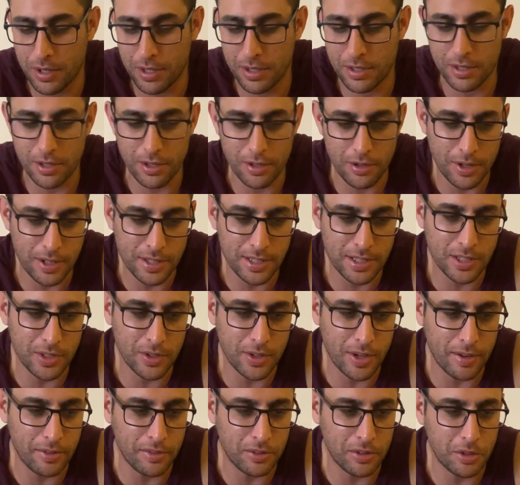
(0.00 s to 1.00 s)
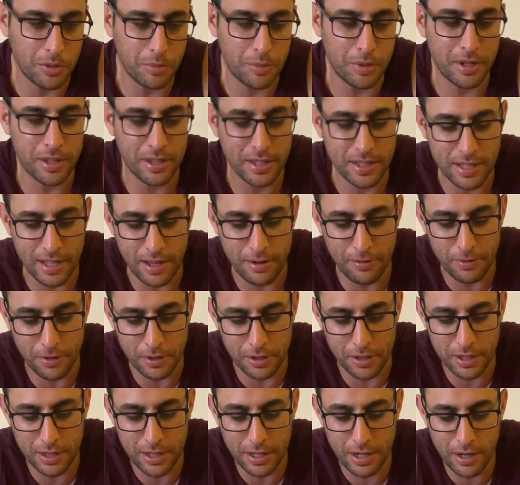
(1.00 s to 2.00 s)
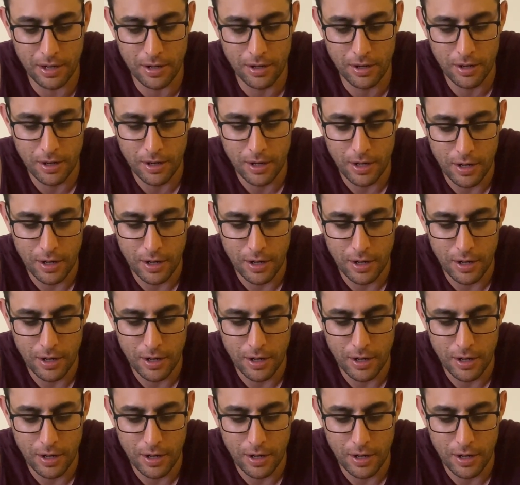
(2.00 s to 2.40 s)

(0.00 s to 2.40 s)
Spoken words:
so I still have a little bit of the Zanfel in there.